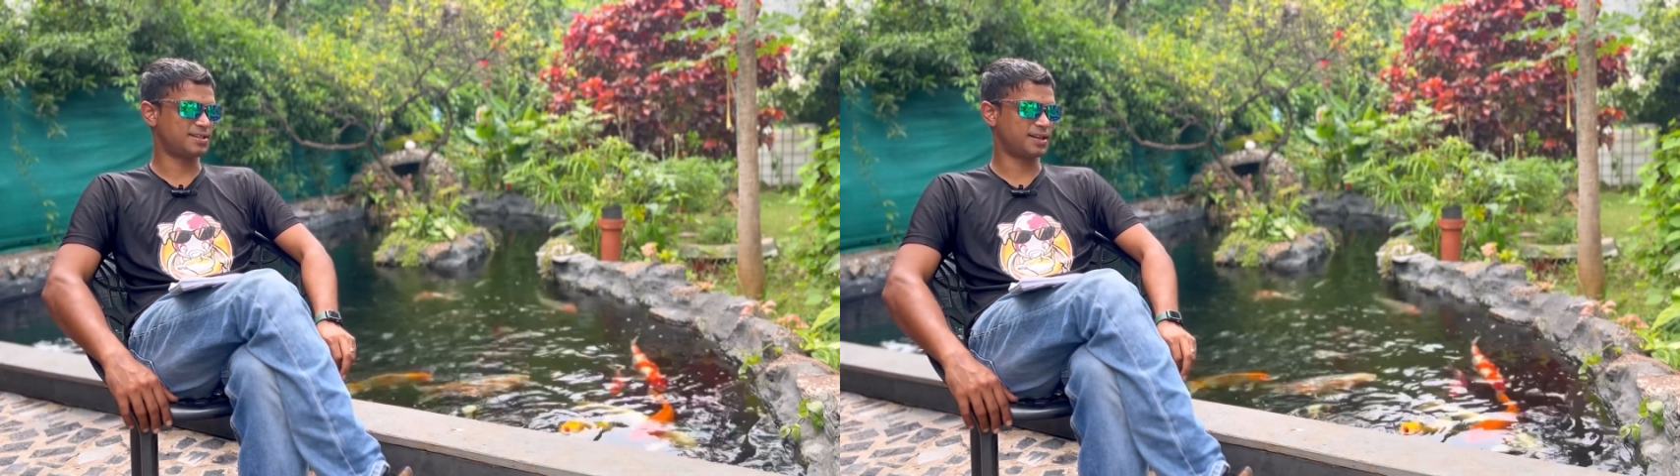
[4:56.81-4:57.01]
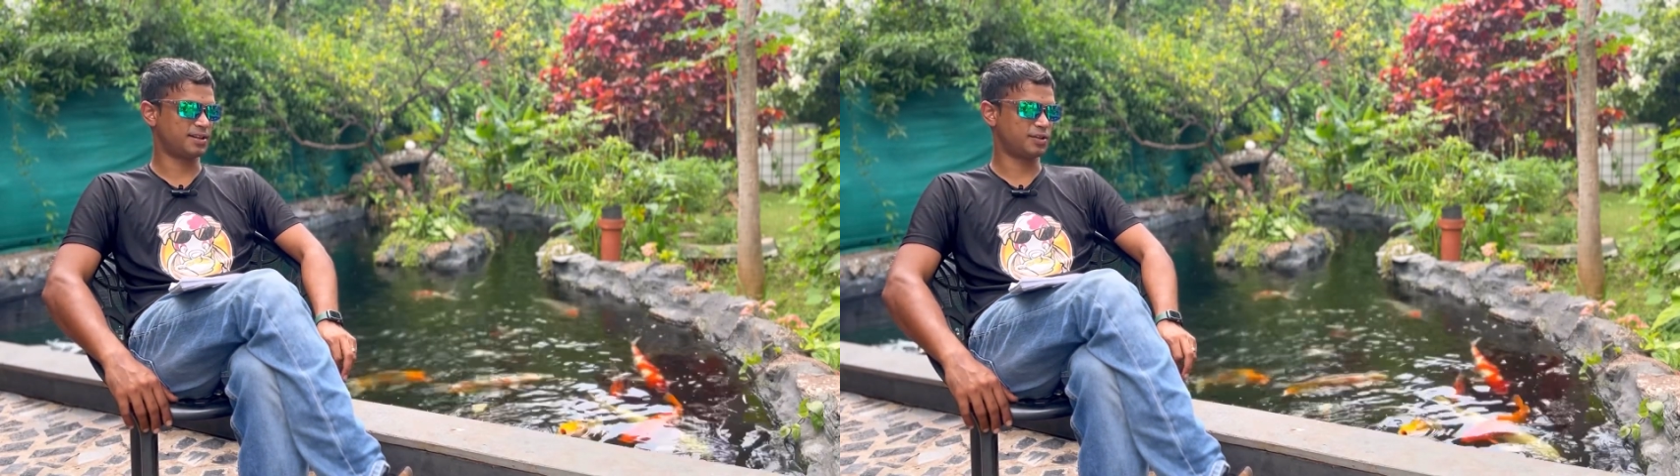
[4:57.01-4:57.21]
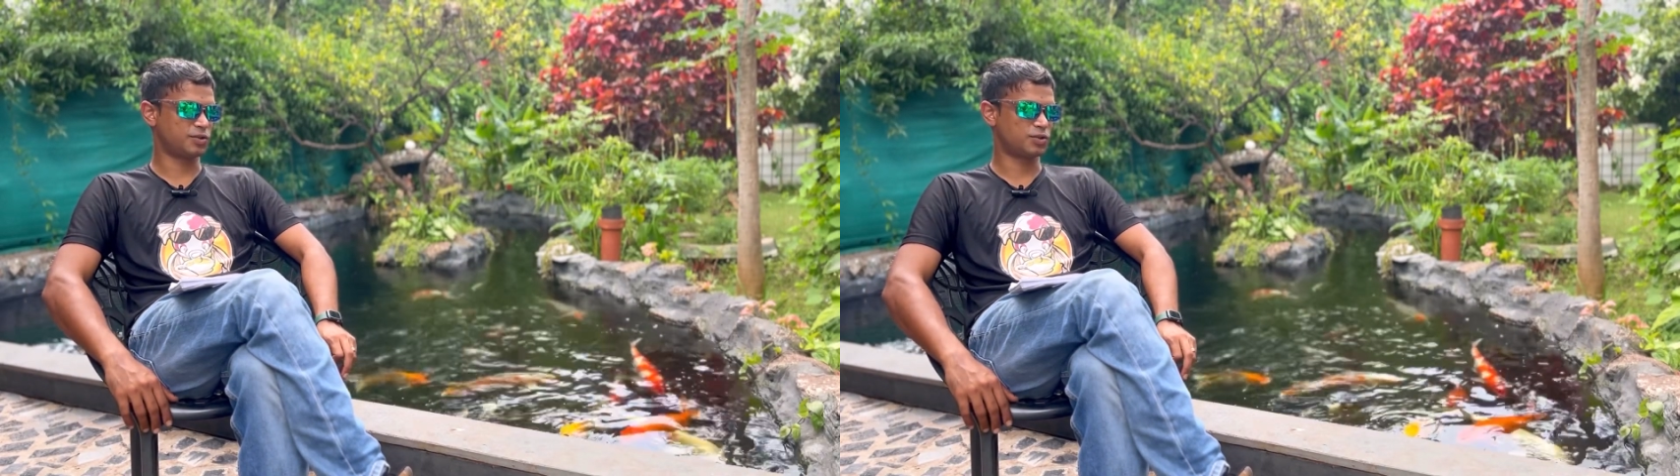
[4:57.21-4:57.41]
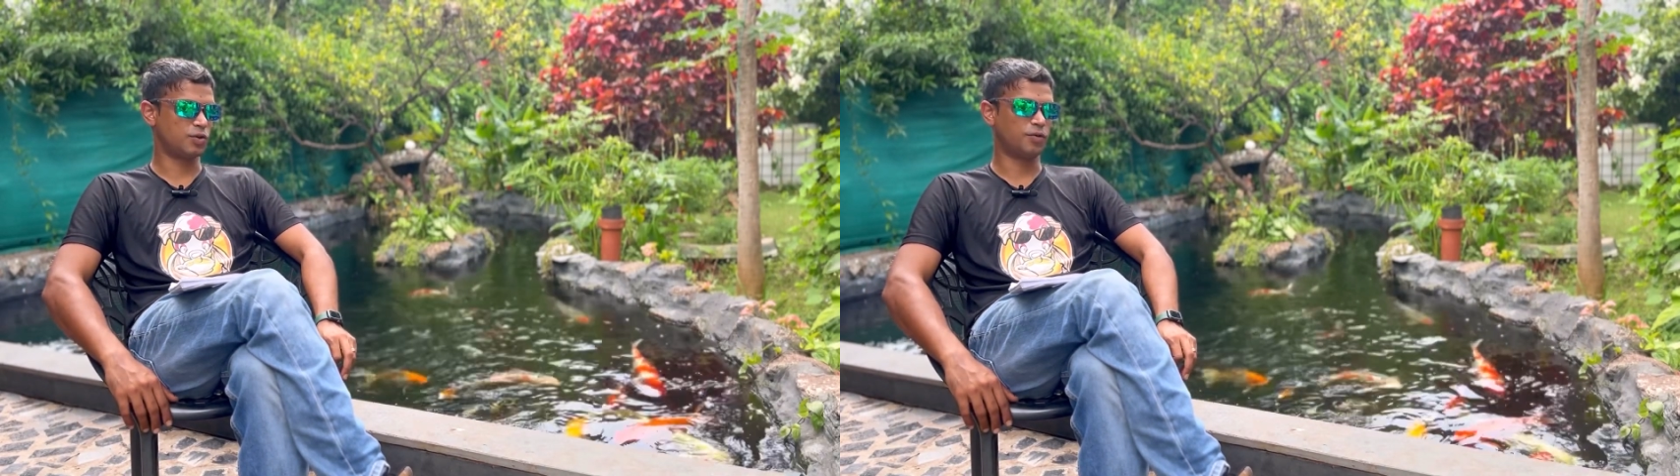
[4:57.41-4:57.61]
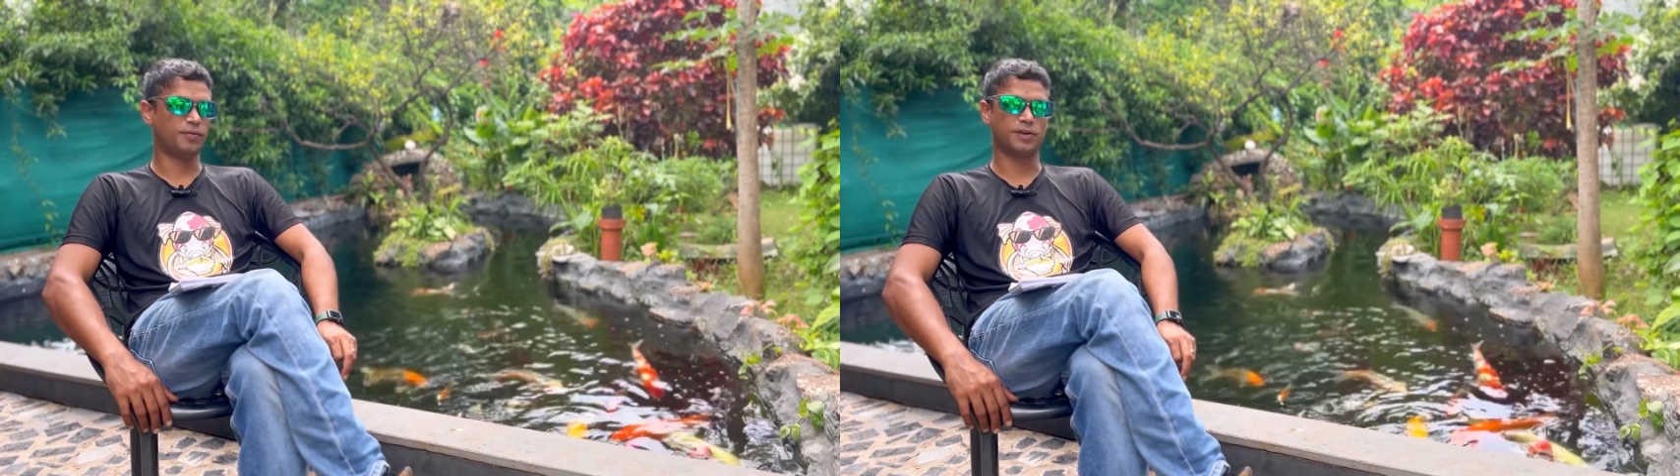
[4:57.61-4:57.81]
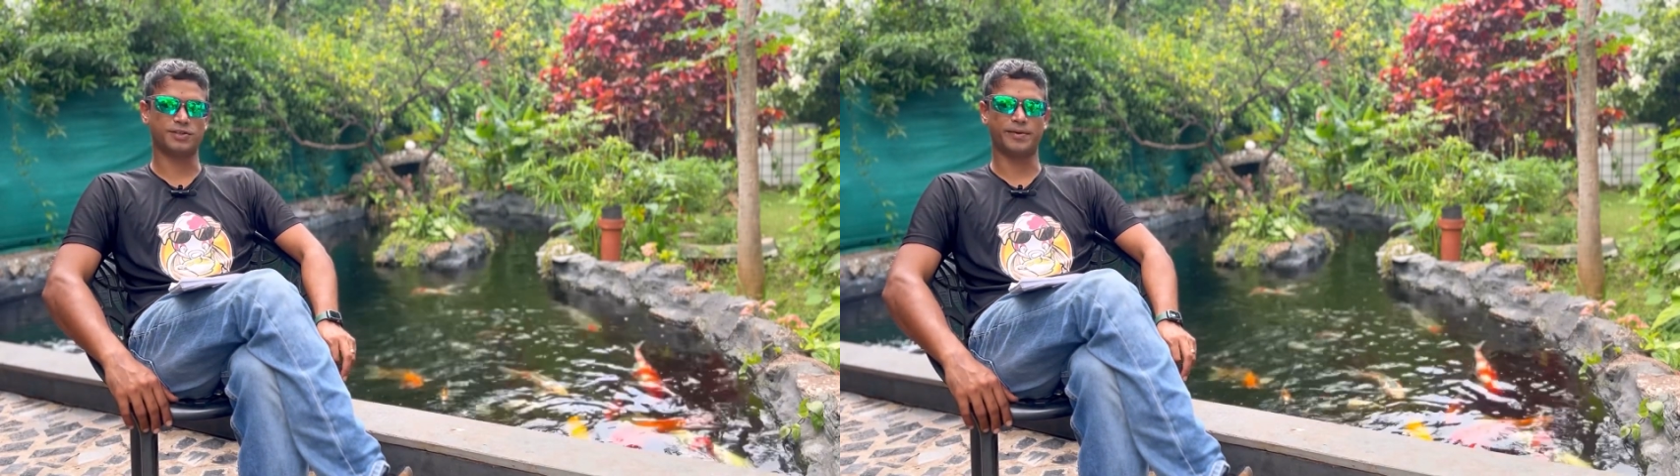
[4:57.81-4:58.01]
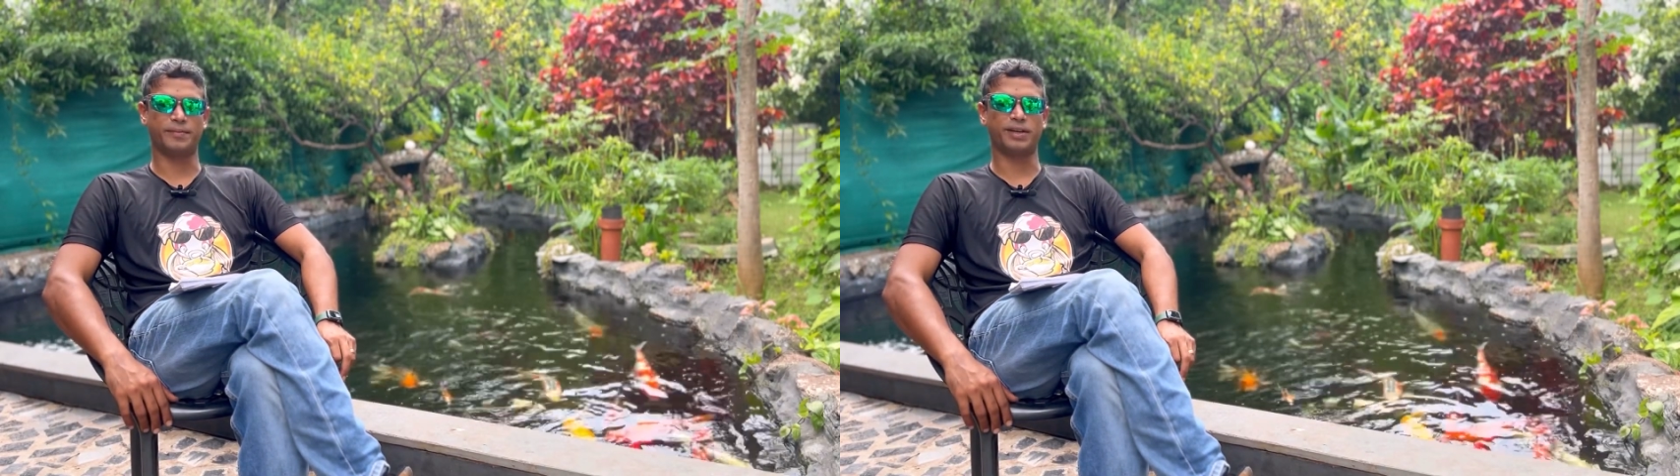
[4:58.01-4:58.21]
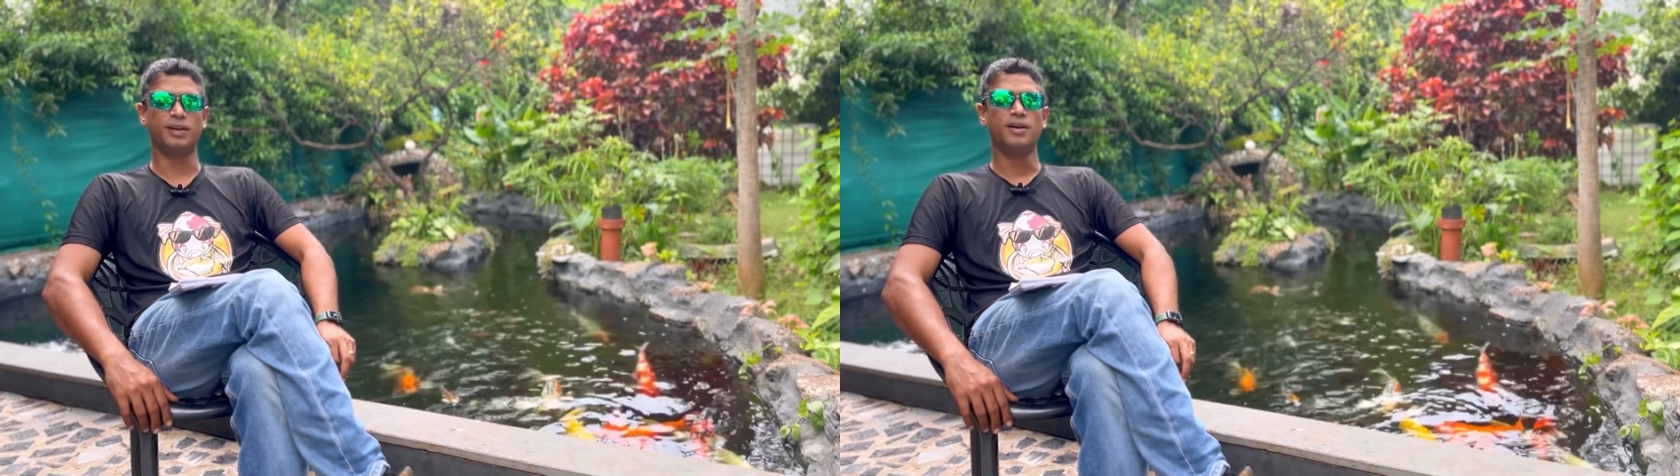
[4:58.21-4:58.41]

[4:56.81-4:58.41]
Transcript: say that you should go for is maybe